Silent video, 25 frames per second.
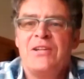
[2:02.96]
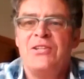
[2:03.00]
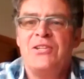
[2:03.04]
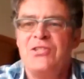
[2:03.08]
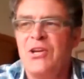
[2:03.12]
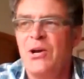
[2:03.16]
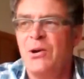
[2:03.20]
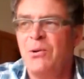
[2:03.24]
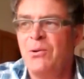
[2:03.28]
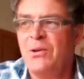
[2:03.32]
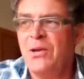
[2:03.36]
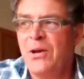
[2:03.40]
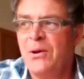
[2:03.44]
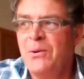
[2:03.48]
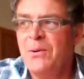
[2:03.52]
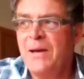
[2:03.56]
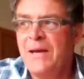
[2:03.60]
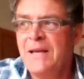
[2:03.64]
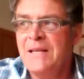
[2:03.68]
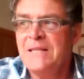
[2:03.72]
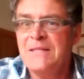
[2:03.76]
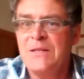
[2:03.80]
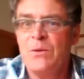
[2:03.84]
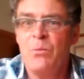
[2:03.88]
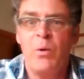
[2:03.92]
I'd show you
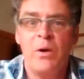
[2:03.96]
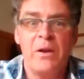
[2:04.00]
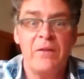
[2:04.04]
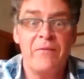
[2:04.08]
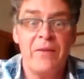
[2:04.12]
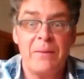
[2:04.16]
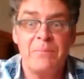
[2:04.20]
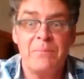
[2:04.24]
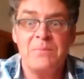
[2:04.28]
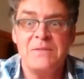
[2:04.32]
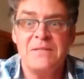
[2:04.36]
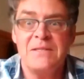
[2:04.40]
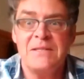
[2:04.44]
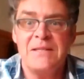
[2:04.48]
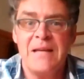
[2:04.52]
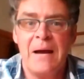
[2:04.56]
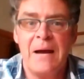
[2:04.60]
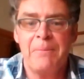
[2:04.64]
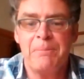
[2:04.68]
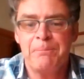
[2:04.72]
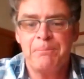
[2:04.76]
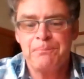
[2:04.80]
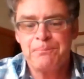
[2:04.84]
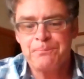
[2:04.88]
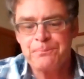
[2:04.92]
is the one of
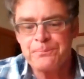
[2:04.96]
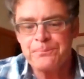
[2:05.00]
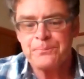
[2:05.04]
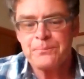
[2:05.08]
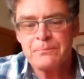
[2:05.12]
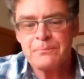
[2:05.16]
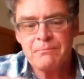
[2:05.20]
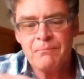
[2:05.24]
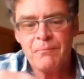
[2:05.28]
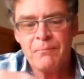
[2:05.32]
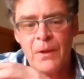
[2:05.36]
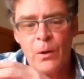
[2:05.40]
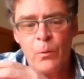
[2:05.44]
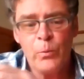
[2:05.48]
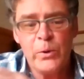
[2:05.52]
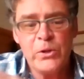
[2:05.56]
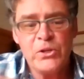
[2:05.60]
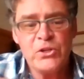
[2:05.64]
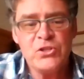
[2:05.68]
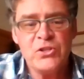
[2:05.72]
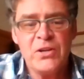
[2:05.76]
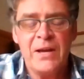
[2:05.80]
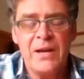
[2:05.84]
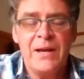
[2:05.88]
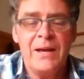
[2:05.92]
Amsterdam,
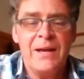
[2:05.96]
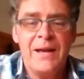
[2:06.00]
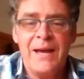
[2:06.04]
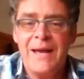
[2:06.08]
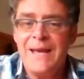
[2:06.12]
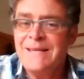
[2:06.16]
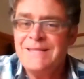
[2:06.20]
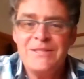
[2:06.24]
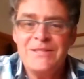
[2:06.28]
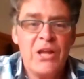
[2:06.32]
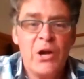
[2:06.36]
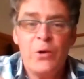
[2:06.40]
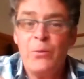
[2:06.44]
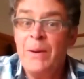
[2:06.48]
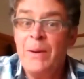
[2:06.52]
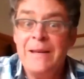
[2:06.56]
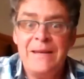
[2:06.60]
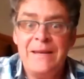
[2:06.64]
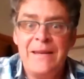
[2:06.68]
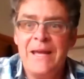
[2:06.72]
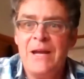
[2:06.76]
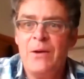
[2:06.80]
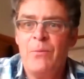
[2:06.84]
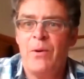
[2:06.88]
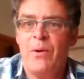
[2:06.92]
which is nowhere
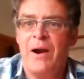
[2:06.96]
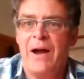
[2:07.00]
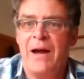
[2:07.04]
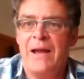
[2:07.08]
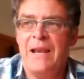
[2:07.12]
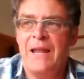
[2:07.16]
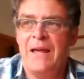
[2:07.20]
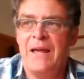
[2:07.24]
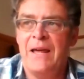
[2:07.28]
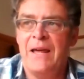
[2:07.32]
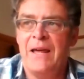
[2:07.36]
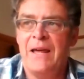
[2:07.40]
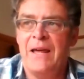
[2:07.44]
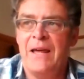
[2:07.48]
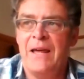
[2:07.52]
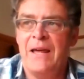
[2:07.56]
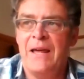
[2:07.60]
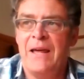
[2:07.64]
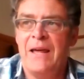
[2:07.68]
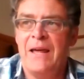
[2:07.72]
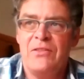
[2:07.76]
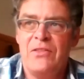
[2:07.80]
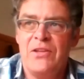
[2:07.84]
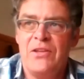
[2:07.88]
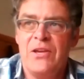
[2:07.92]
near where I live
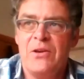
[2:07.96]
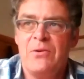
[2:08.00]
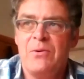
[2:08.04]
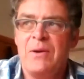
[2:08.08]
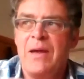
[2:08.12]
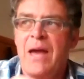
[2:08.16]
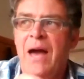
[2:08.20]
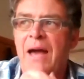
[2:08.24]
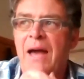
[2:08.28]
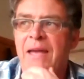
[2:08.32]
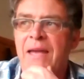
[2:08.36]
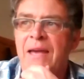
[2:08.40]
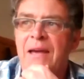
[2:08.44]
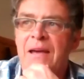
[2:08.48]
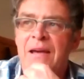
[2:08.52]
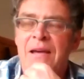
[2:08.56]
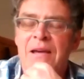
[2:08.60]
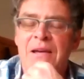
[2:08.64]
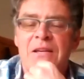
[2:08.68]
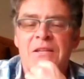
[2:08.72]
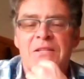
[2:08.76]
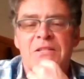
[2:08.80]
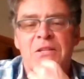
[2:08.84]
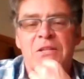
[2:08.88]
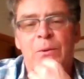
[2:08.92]
because I live in the UK.
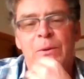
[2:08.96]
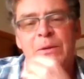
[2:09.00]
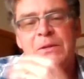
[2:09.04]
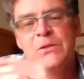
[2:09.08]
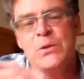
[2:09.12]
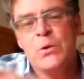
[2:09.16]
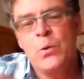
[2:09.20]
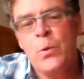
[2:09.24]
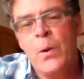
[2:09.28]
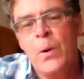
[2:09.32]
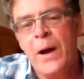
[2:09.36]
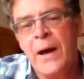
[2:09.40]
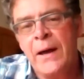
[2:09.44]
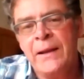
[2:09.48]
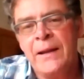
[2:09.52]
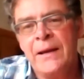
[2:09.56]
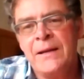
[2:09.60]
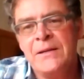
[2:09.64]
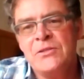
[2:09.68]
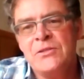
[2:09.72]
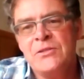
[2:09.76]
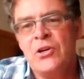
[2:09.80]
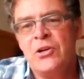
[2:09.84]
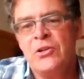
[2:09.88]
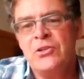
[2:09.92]
So it's quite a
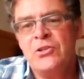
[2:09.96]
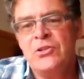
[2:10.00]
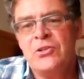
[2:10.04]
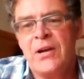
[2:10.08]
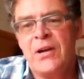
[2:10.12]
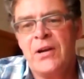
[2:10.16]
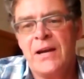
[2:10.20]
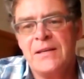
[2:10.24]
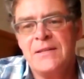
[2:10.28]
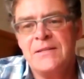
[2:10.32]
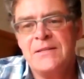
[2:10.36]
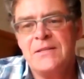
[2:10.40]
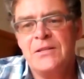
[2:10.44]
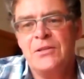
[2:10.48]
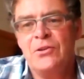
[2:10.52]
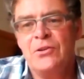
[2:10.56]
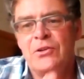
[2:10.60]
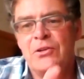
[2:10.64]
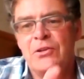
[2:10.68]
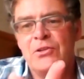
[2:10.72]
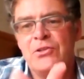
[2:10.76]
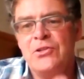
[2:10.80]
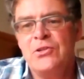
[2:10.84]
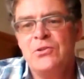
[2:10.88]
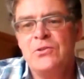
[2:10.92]
nice contrast to
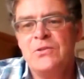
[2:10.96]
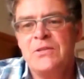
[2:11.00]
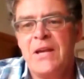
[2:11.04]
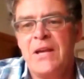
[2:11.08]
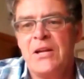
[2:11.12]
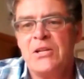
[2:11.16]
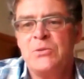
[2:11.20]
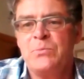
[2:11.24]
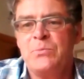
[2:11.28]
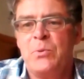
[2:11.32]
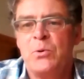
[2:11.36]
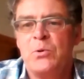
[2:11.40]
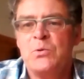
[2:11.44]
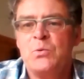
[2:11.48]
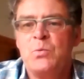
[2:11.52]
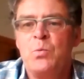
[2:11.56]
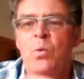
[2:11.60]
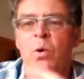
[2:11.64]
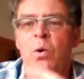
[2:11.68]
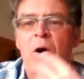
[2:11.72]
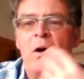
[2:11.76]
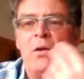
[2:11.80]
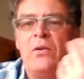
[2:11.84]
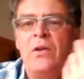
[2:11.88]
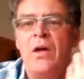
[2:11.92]
look at two sketchbooks,
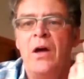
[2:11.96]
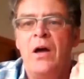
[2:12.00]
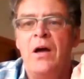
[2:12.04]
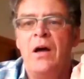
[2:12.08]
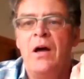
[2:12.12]
one